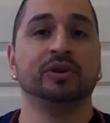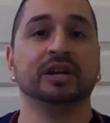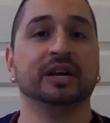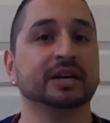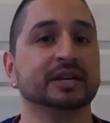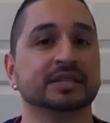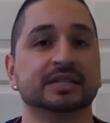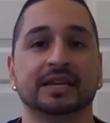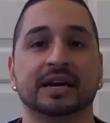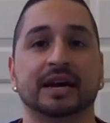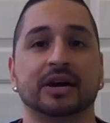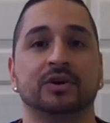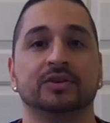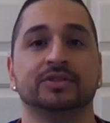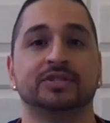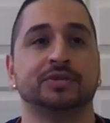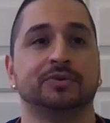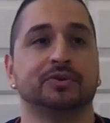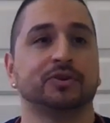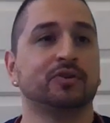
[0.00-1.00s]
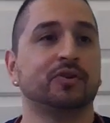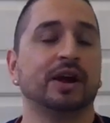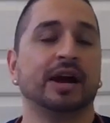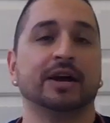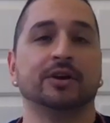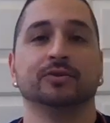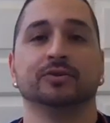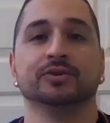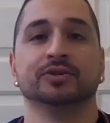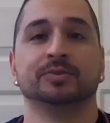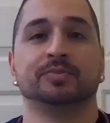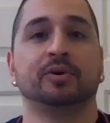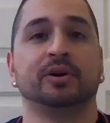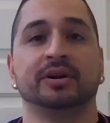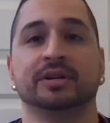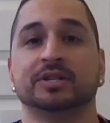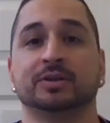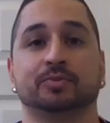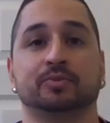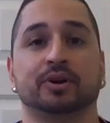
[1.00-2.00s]
lung sounds. There were crackles upon
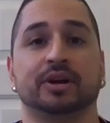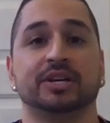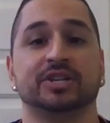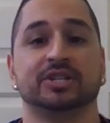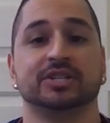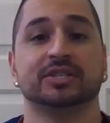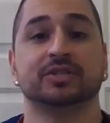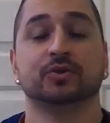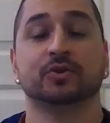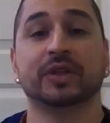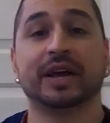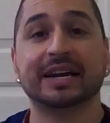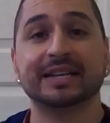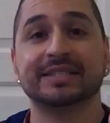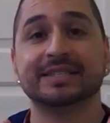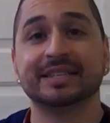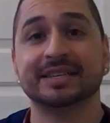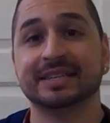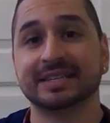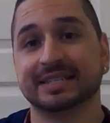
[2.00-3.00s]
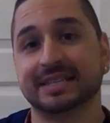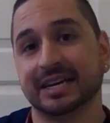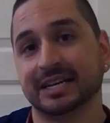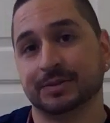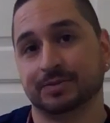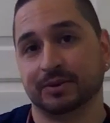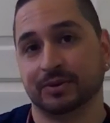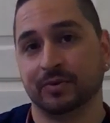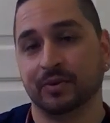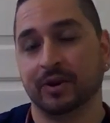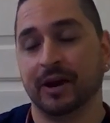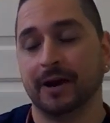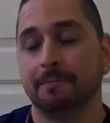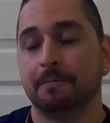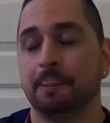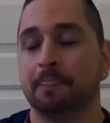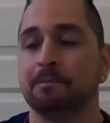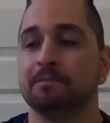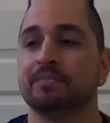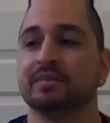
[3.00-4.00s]
inspiration. So that's the assessment, right?
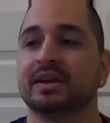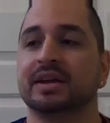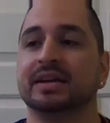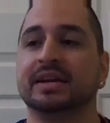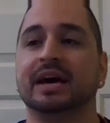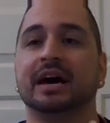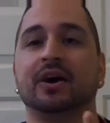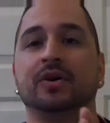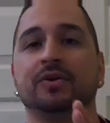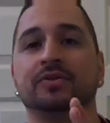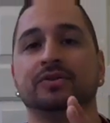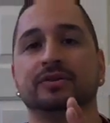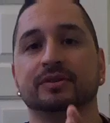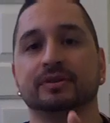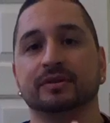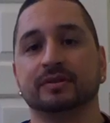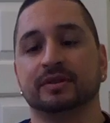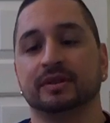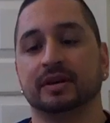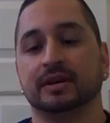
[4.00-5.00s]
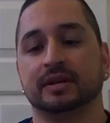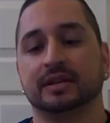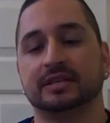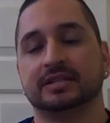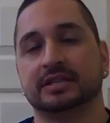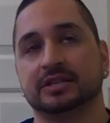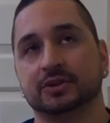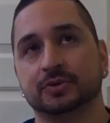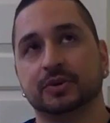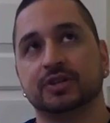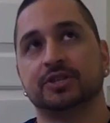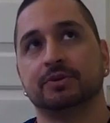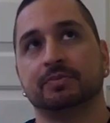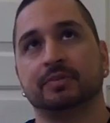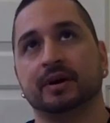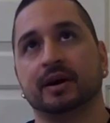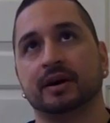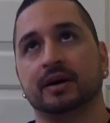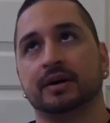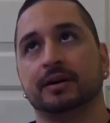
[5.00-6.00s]
Now, the situation,
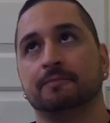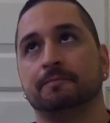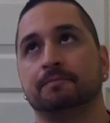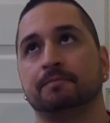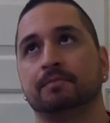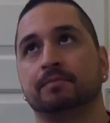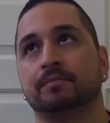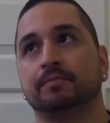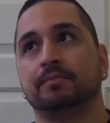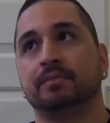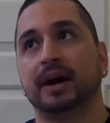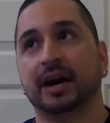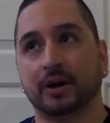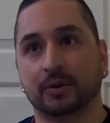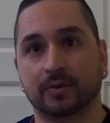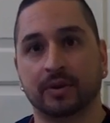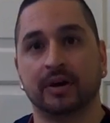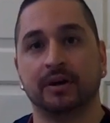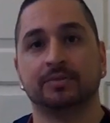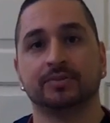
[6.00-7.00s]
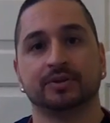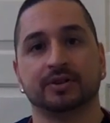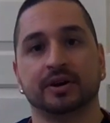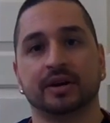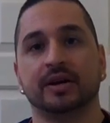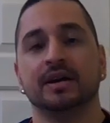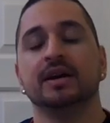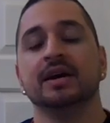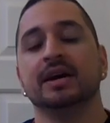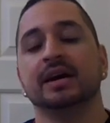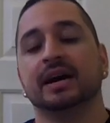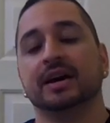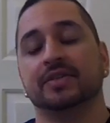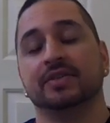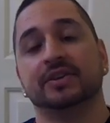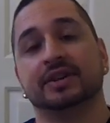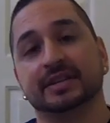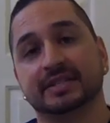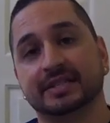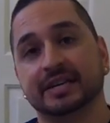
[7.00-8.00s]
um, background, I'm sorry, and
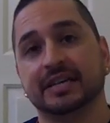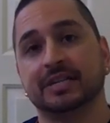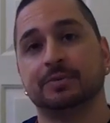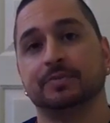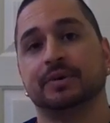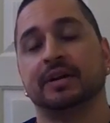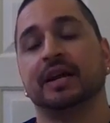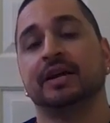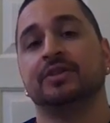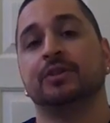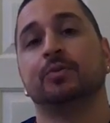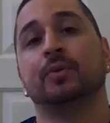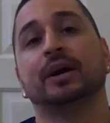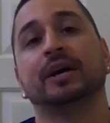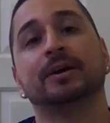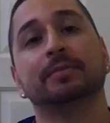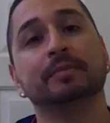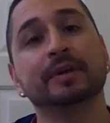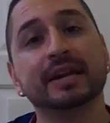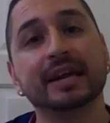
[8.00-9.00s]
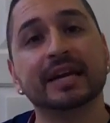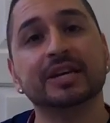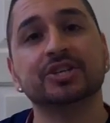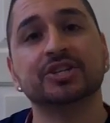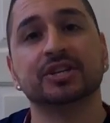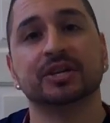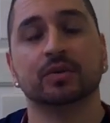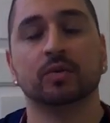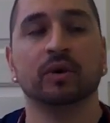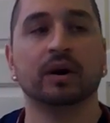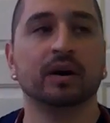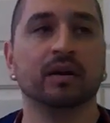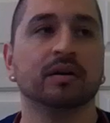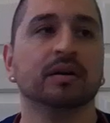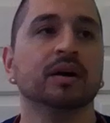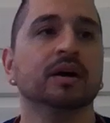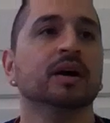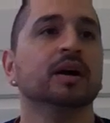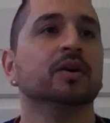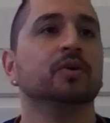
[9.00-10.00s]
then assessment. And the recommendation,
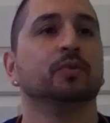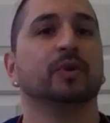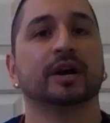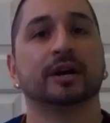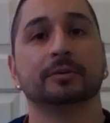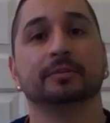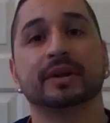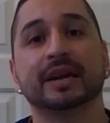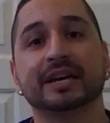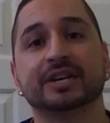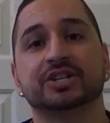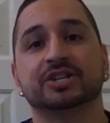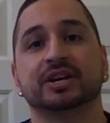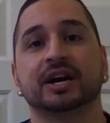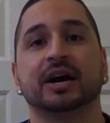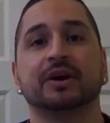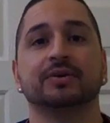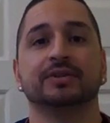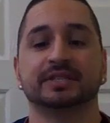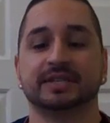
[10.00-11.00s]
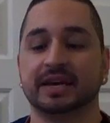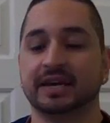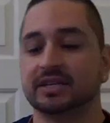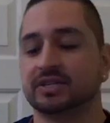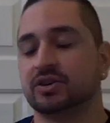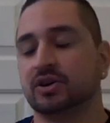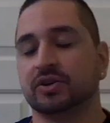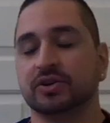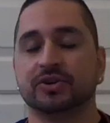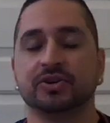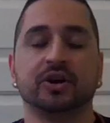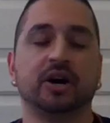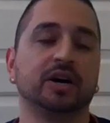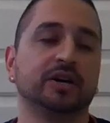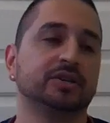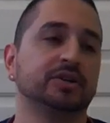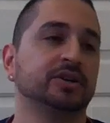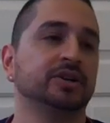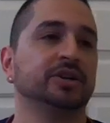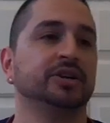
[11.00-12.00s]
well, the recommendation I would say is call the
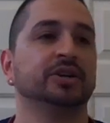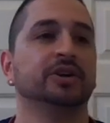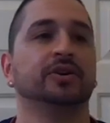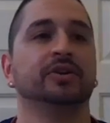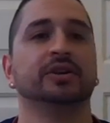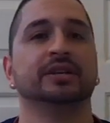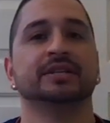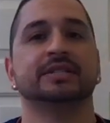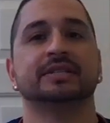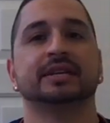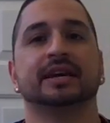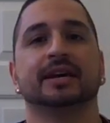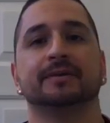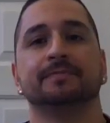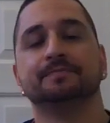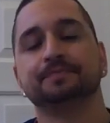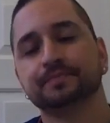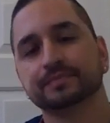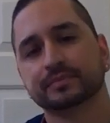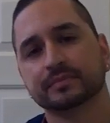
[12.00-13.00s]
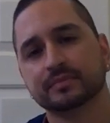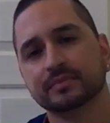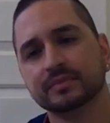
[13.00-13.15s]
doctor, you know, let's get,